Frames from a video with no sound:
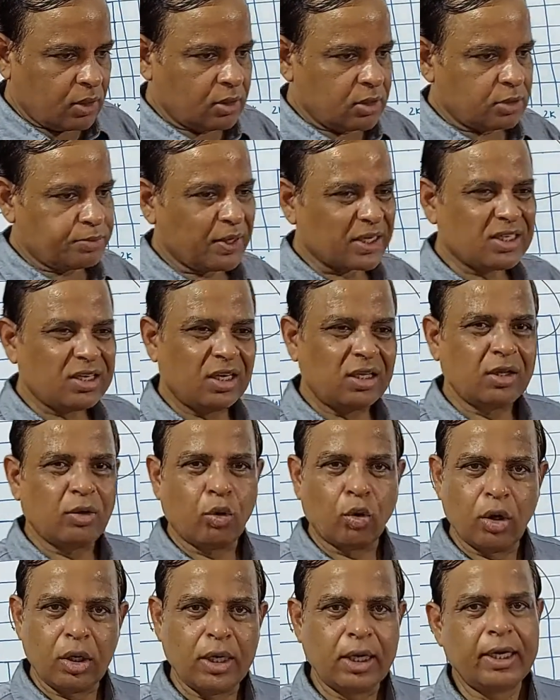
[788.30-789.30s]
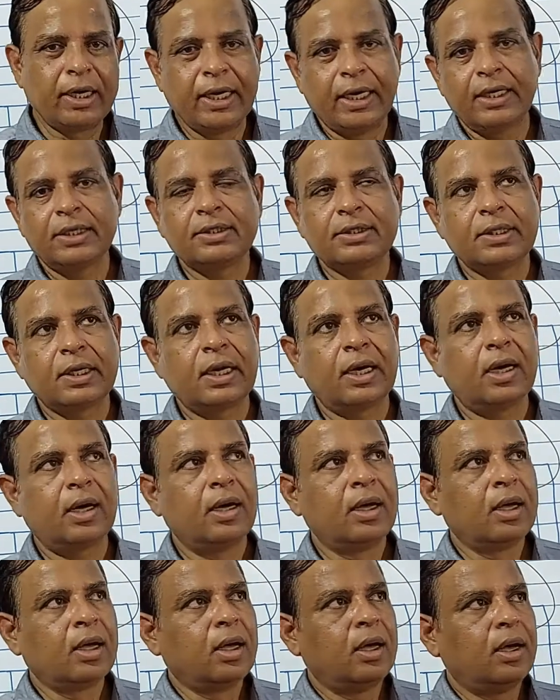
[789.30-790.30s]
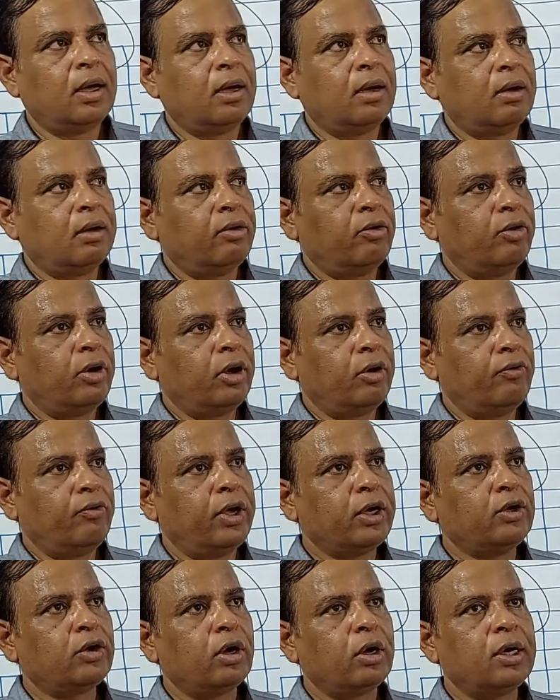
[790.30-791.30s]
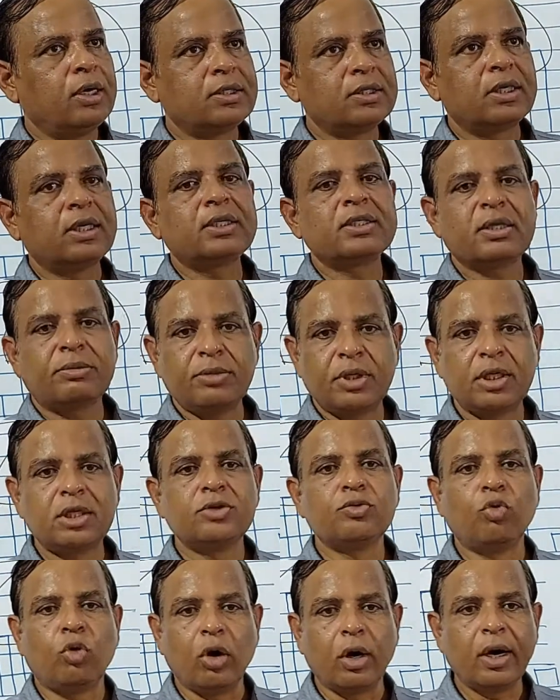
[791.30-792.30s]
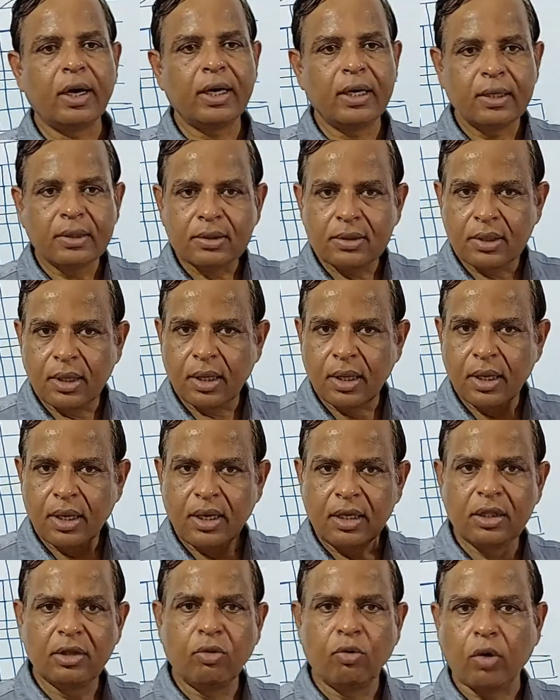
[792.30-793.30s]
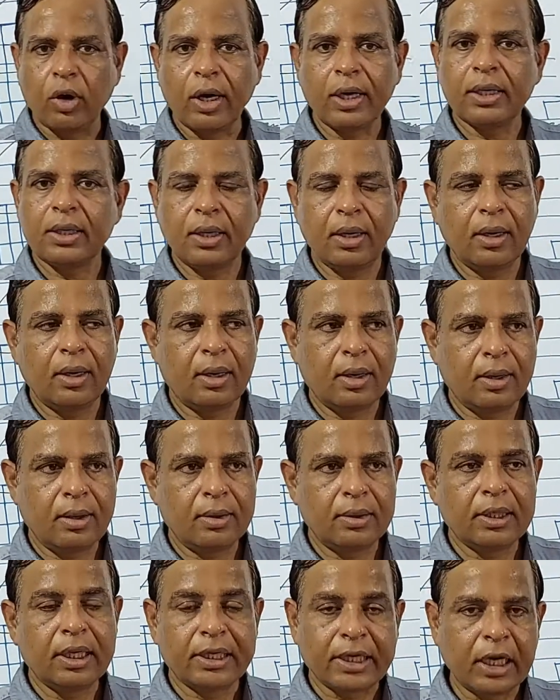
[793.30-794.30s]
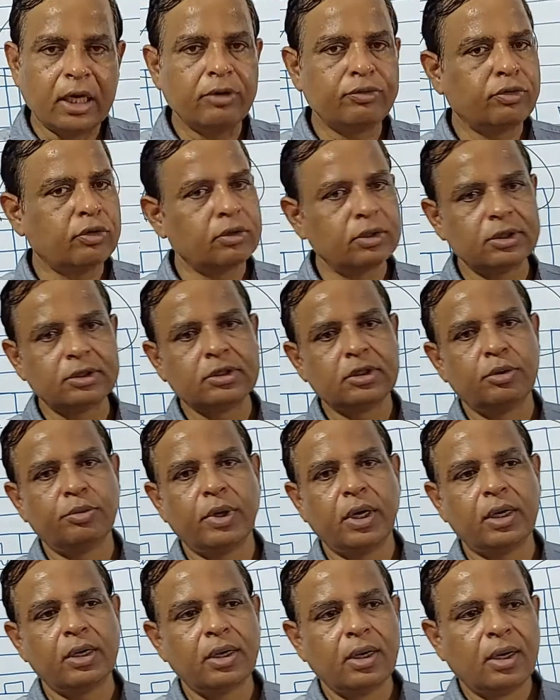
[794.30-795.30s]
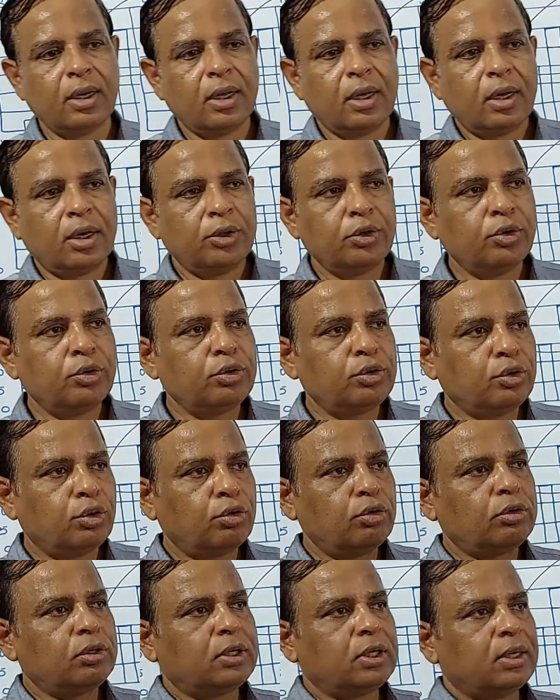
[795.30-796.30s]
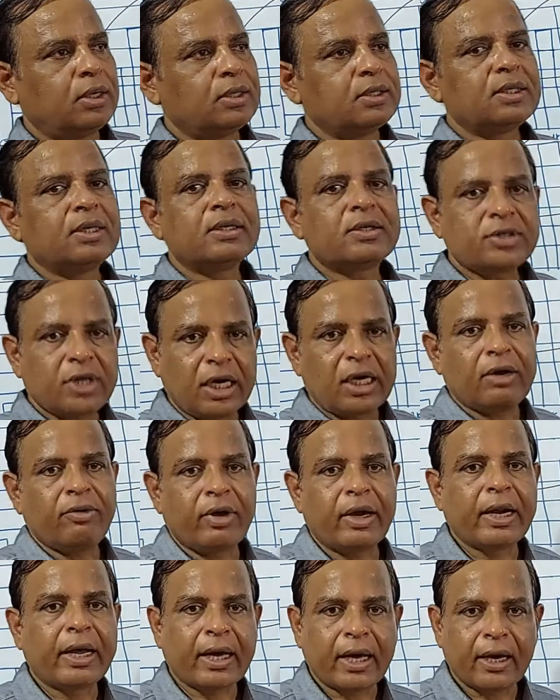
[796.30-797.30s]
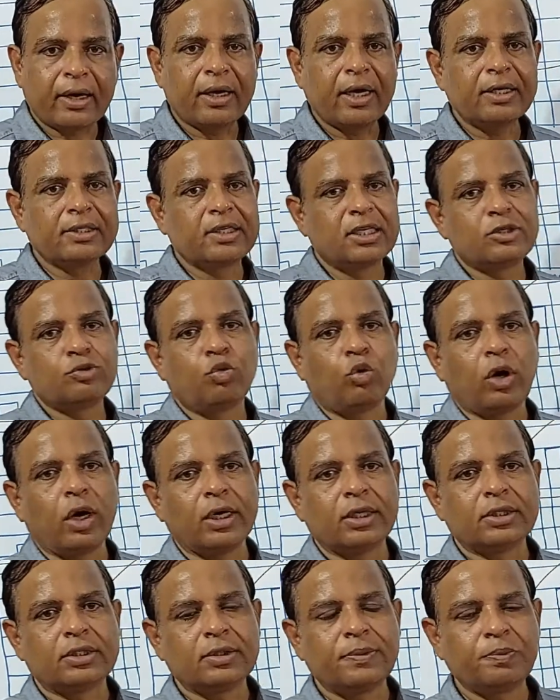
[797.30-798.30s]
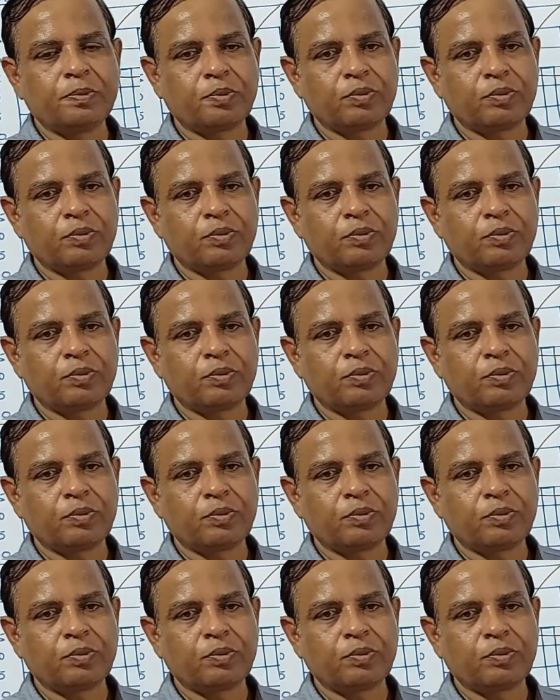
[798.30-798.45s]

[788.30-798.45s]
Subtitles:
especially the olden days, when you are listening somebody's voice in the telephone instrument, you don't straight away recognize his voice.